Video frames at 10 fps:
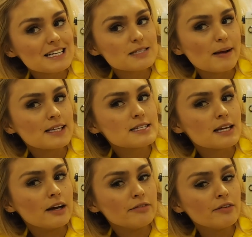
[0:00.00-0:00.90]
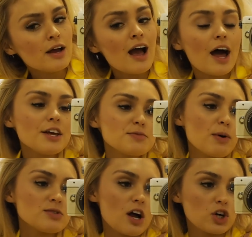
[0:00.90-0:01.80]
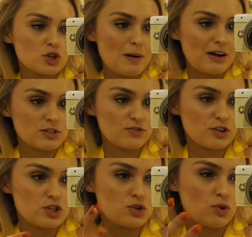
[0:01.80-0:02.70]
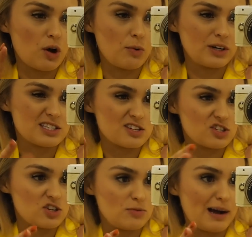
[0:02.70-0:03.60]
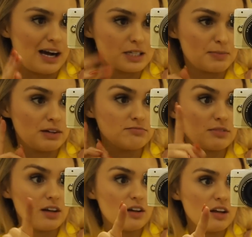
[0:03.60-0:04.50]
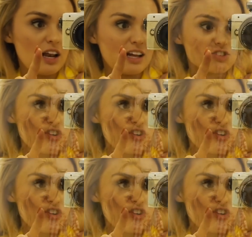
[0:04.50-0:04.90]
expensive and I suppose £100 for a suit coat isn't too bad but Let's